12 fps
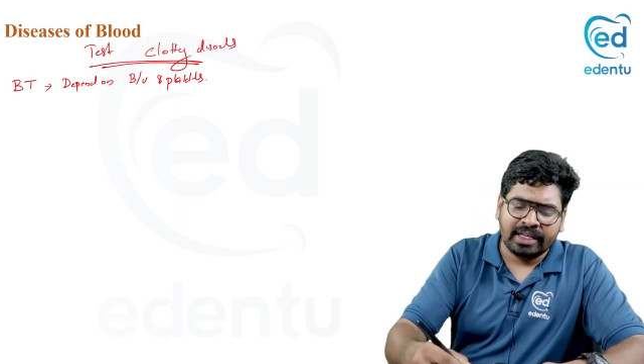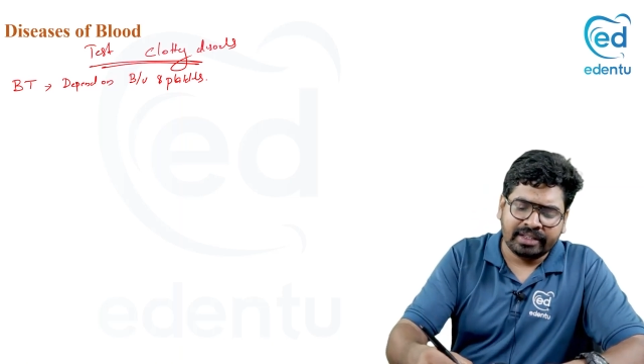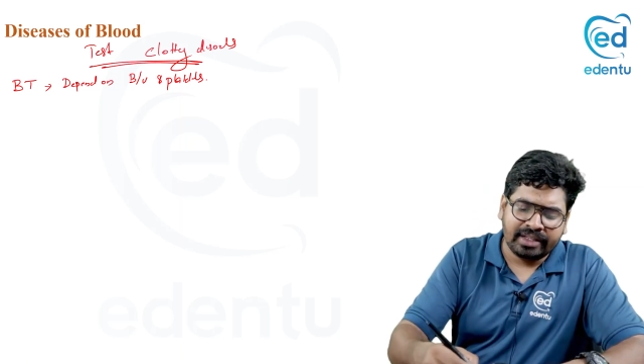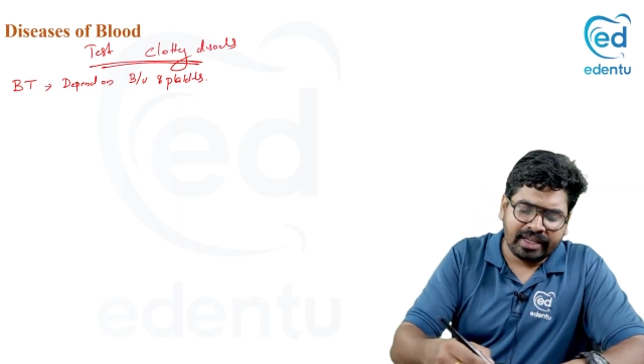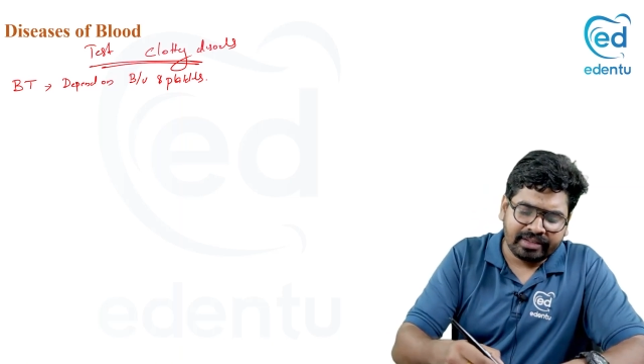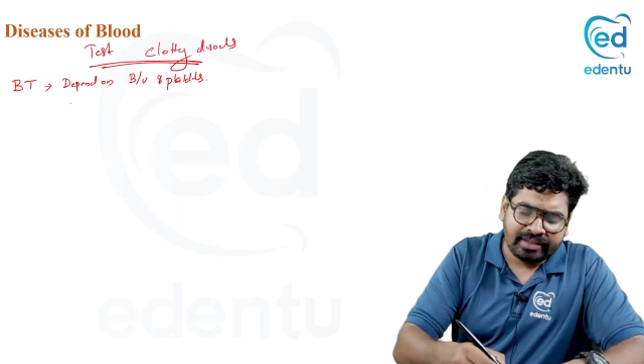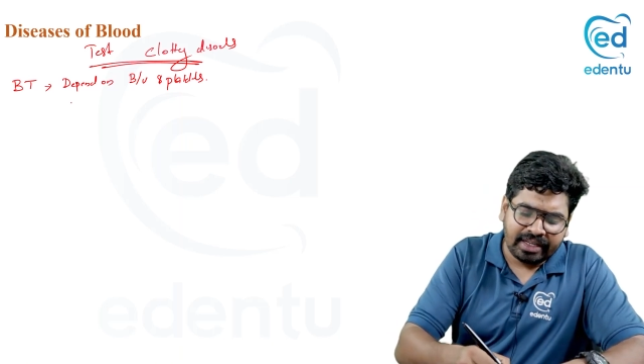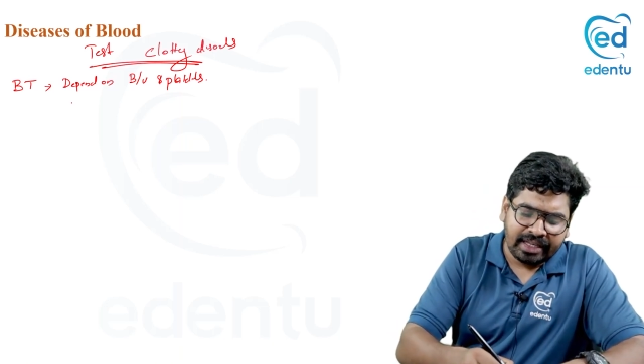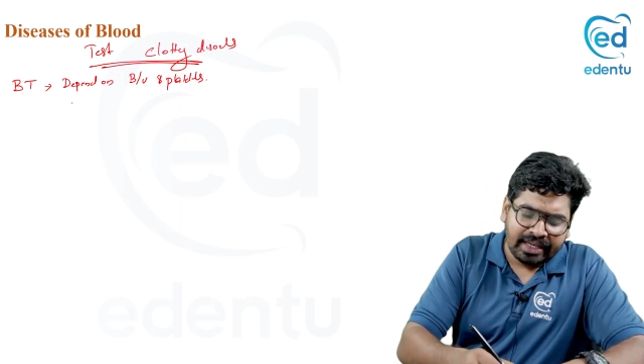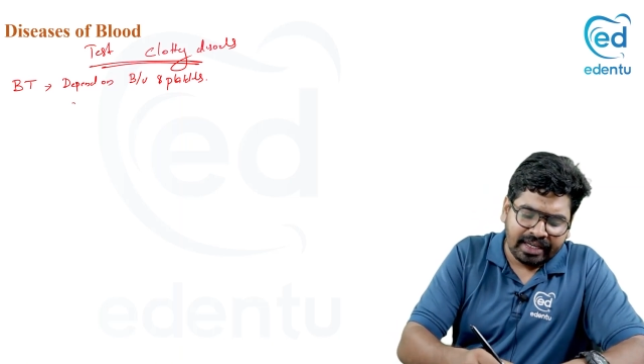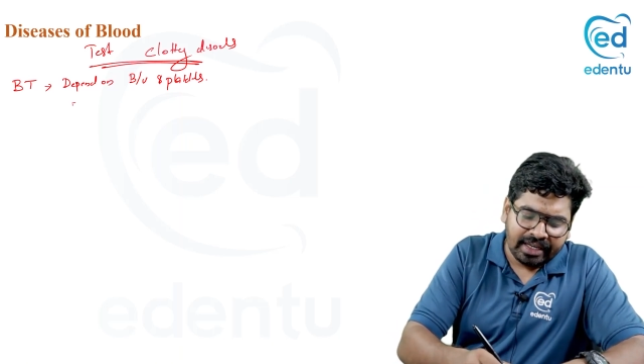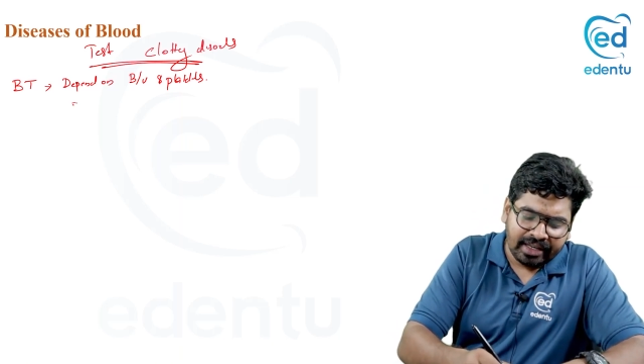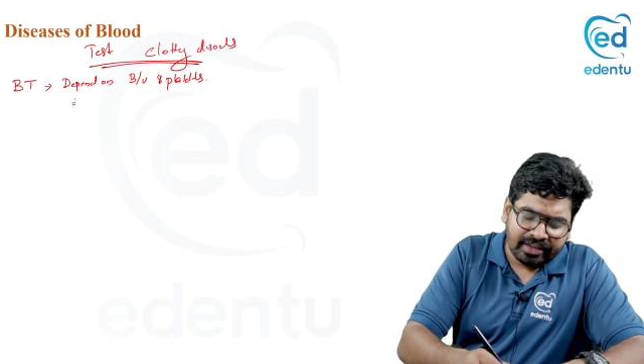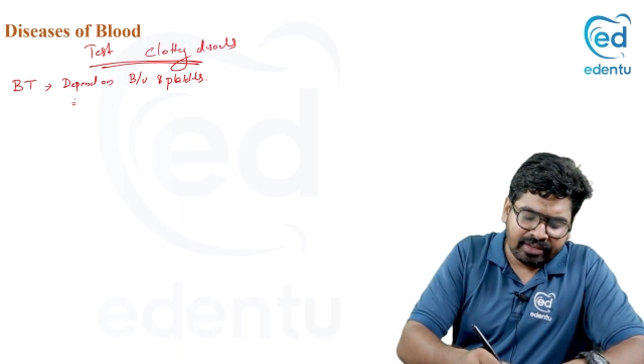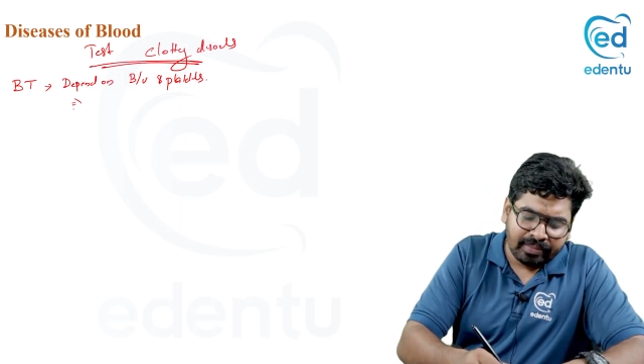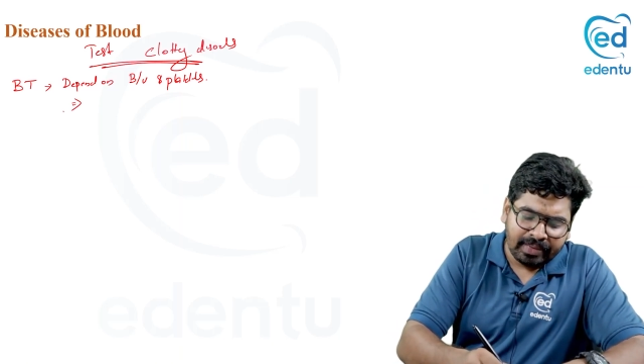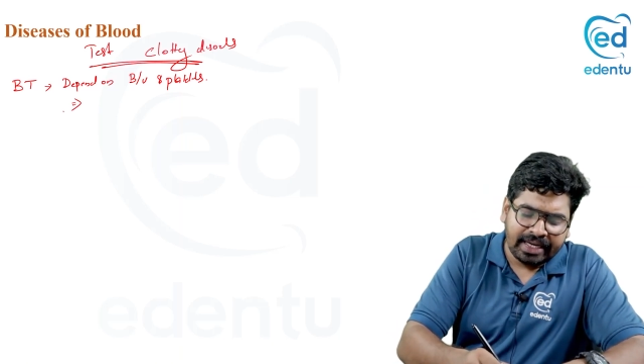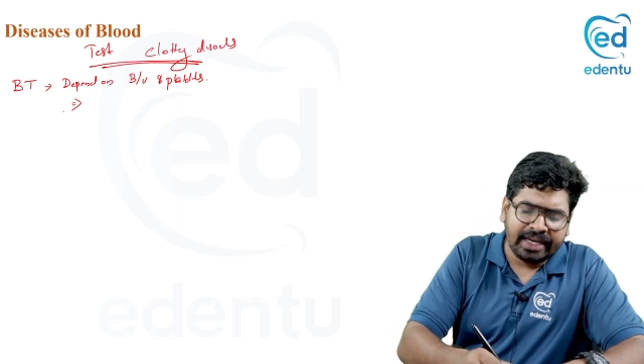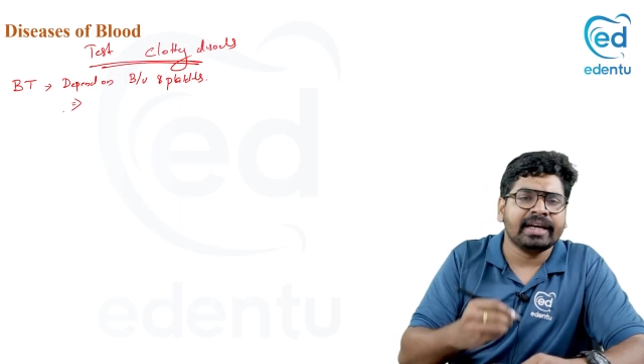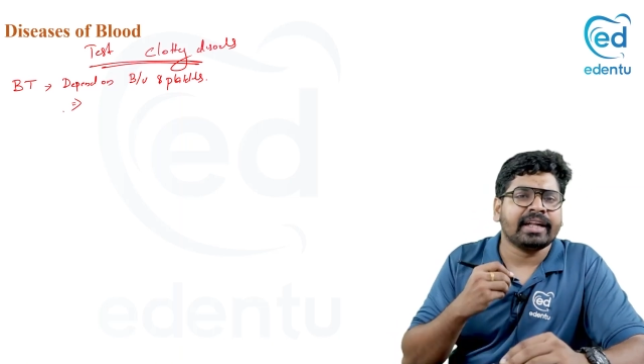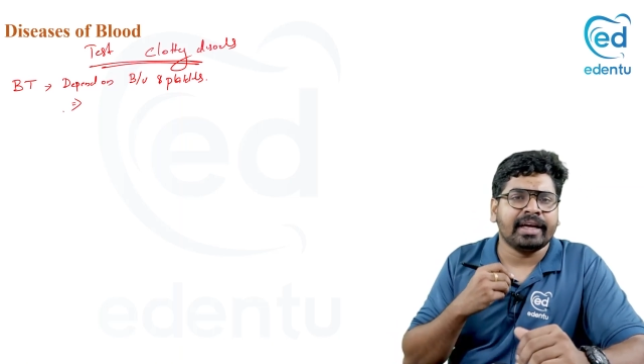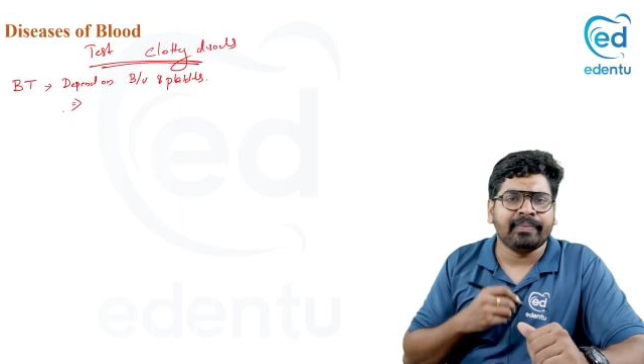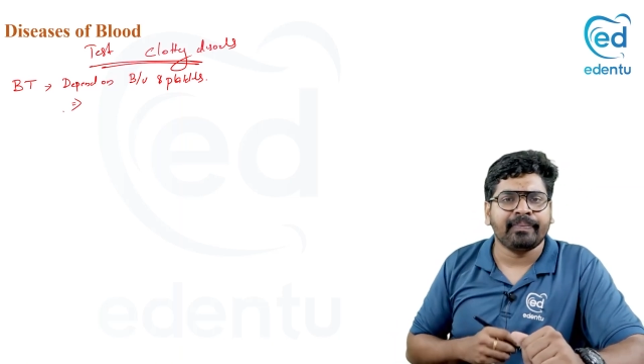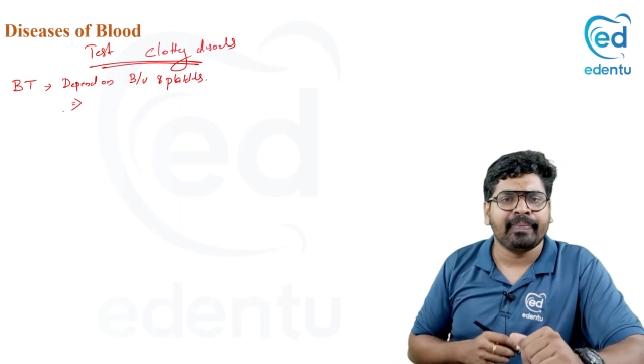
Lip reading: There is an increased bleeding time.